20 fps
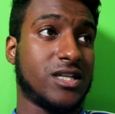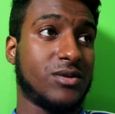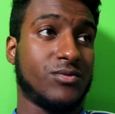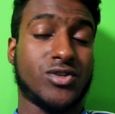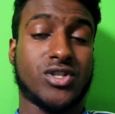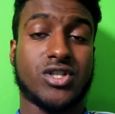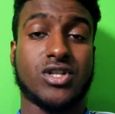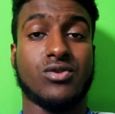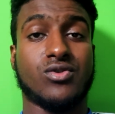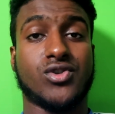He
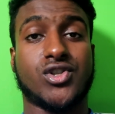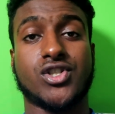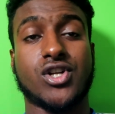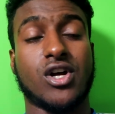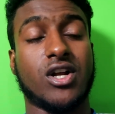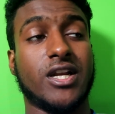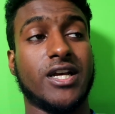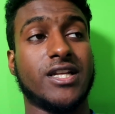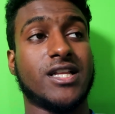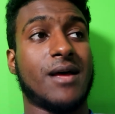was still
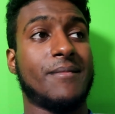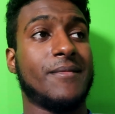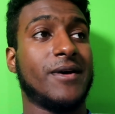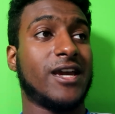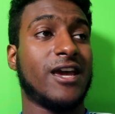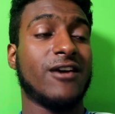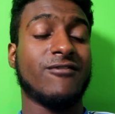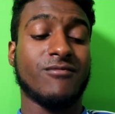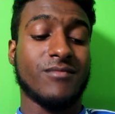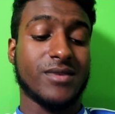solid. I'm
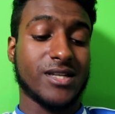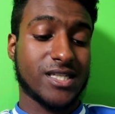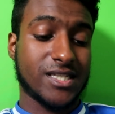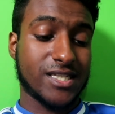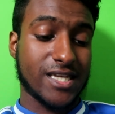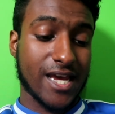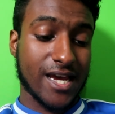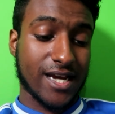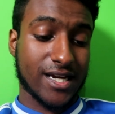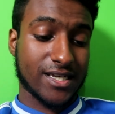going to give him a
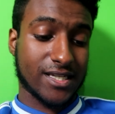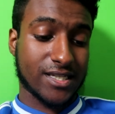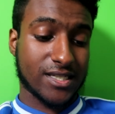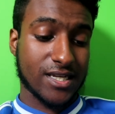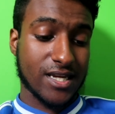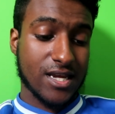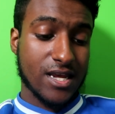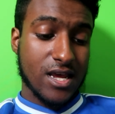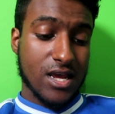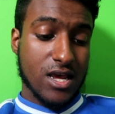6.